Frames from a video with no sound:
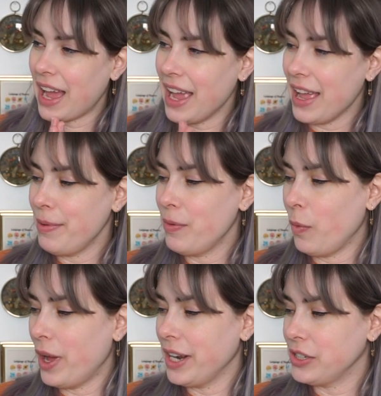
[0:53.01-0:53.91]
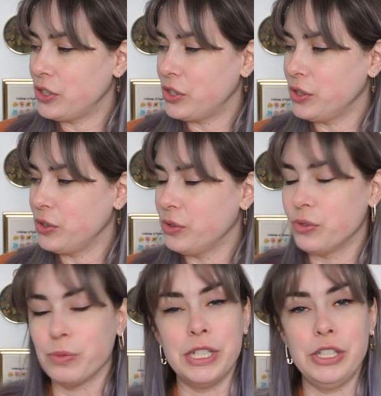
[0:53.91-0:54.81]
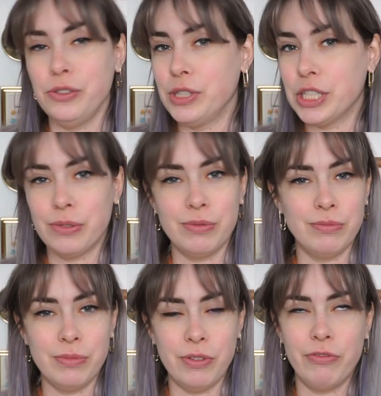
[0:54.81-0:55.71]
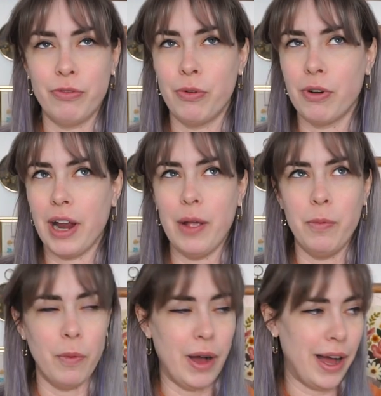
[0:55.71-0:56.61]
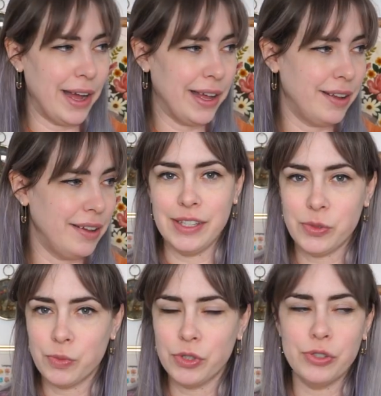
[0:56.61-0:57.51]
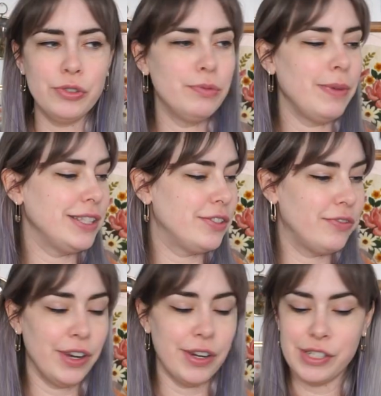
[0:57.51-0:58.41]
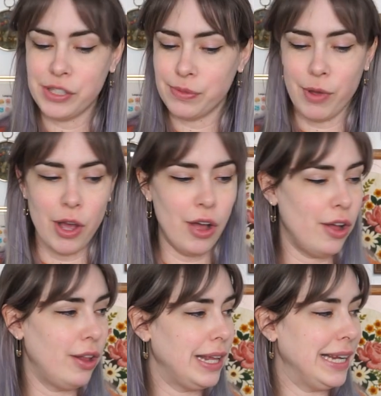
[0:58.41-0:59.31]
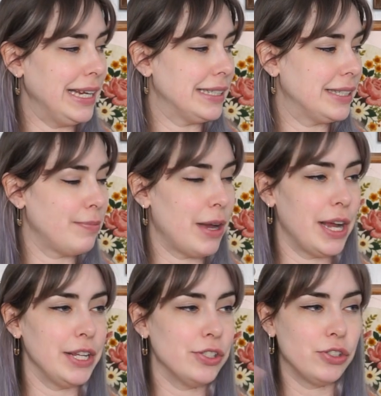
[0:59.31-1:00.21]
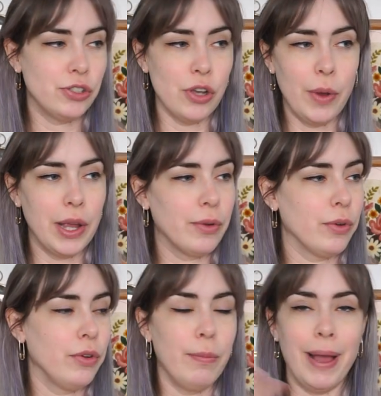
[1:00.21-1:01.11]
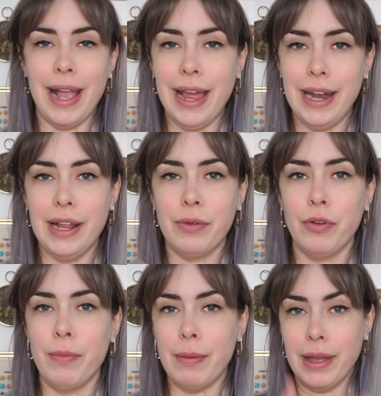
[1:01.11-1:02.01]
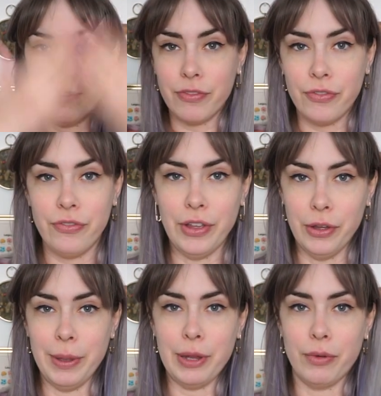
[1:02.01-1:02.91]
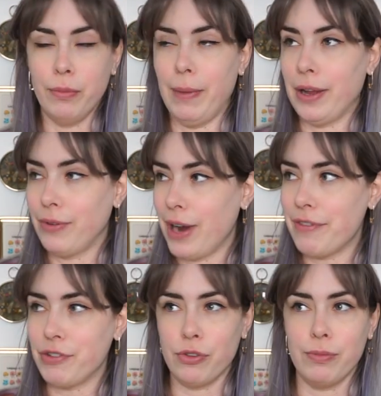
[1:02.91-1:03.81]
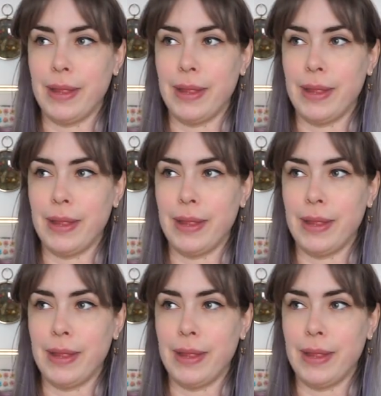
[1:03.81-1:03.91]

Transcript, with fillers: I have been wanting to redo this room for a while. This room, it's very small. It's my sewing room, my editing room, my filming room, my crafting room.